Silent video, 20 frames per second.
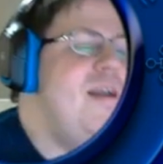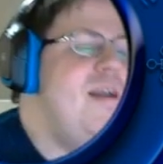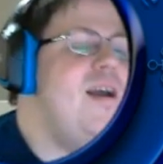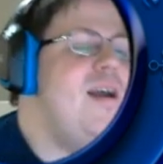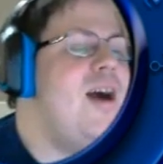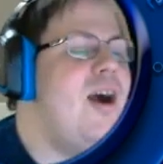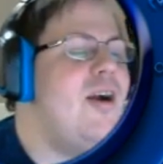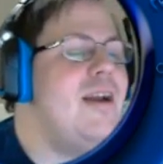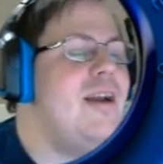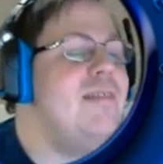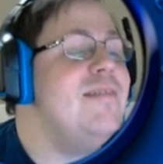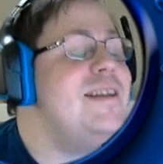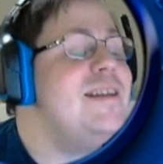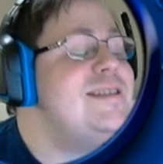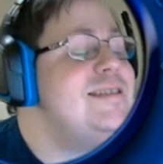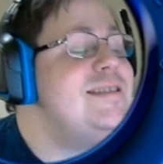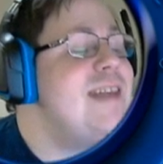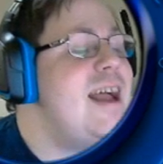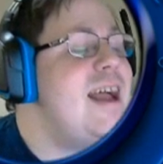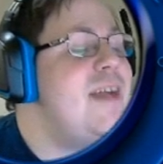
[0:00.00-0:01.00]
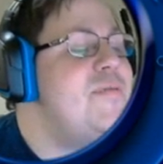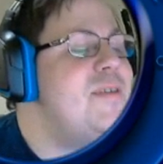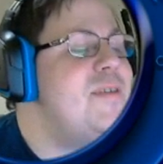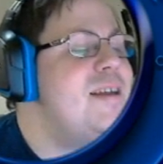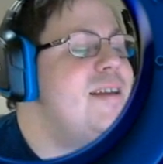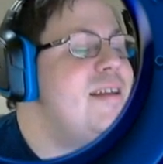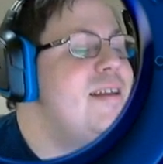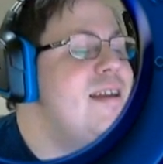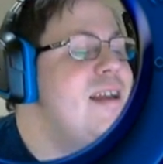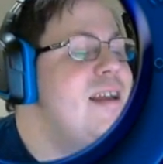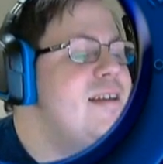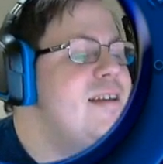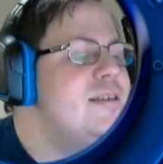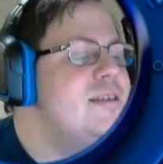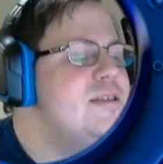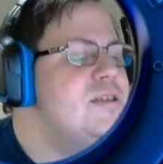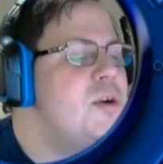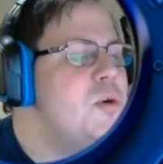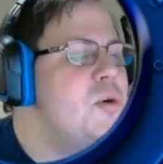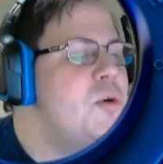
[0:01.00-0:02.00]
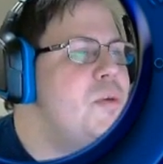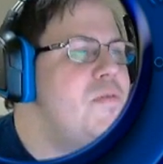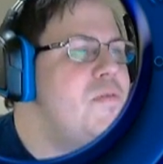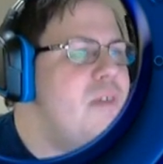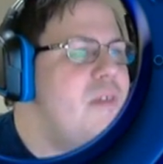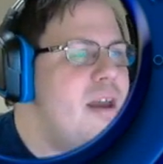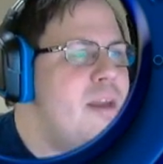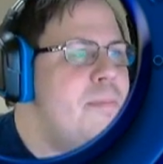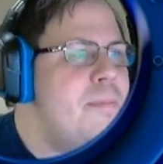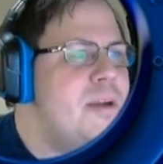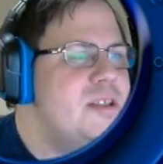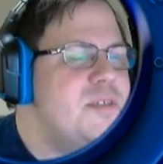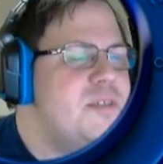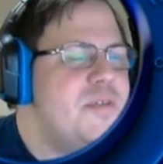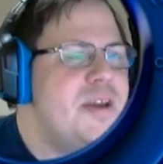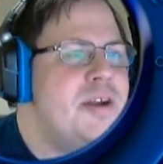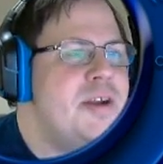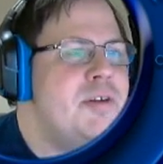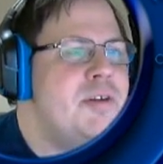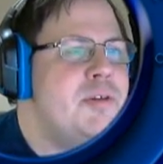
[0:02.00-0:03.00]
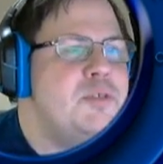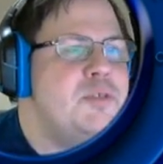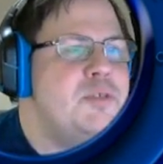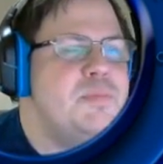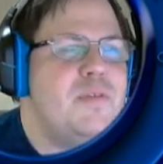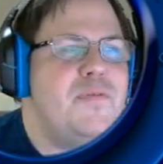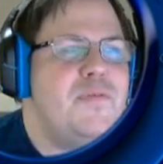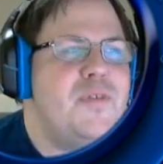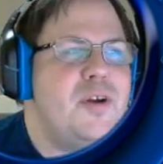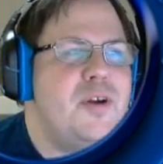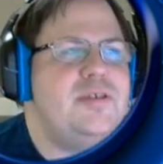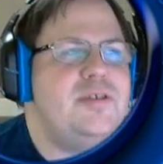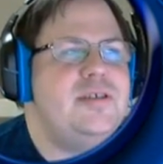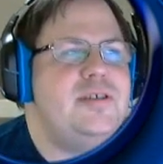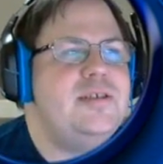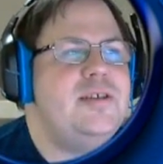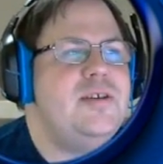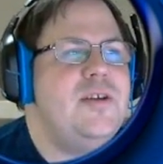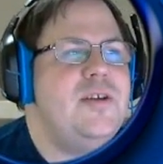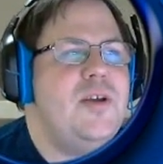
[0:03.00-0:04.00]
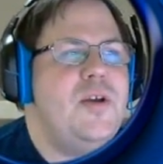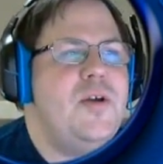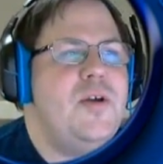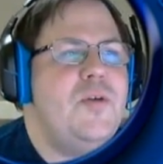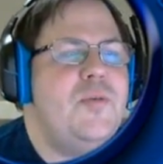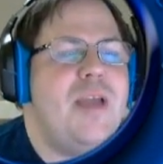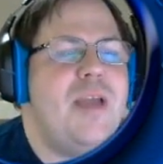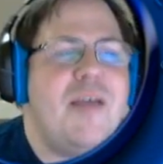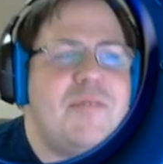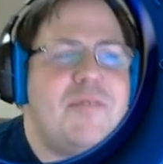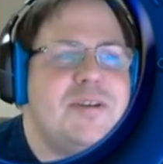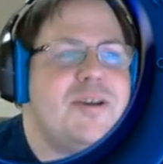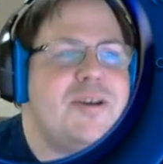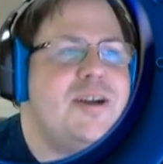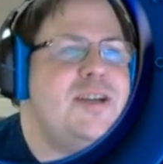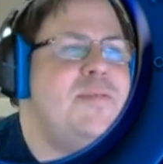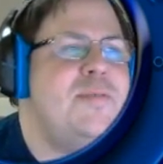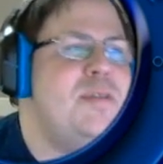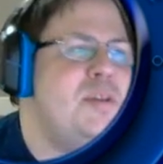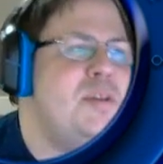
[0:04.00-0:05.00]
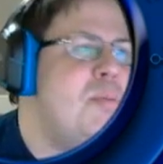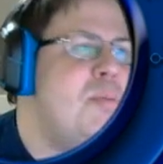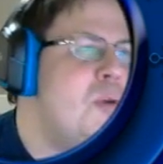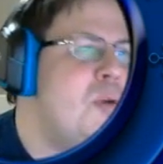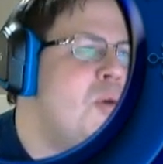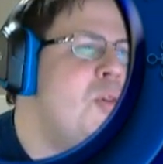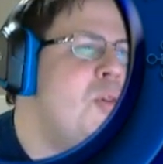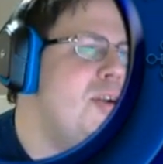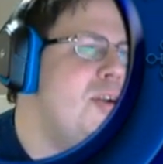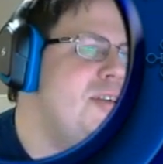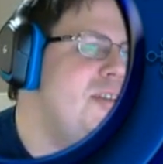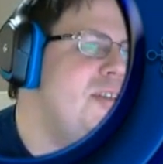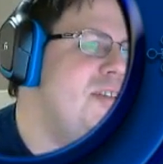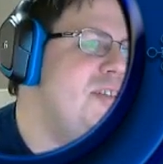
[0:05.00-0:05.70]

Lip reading: All right, let's dive in. So we've got a bunch of interludes, but first, we haven't talked about the prologue to this